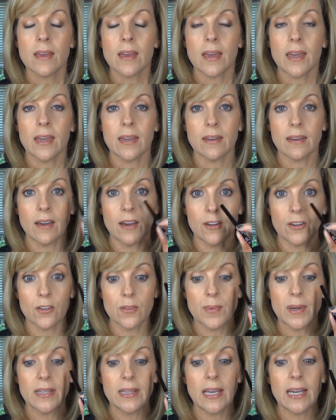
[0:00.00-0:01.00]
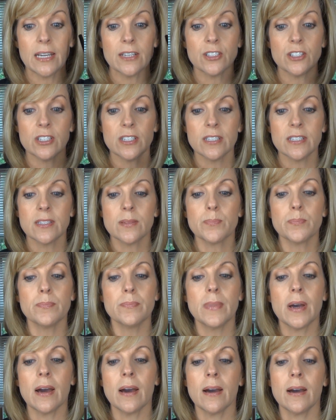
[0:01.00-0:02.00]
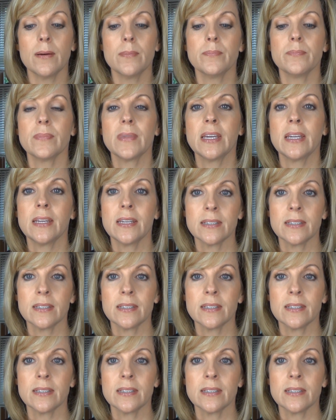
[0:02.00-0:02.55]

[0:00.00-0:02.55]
and under my lashes. It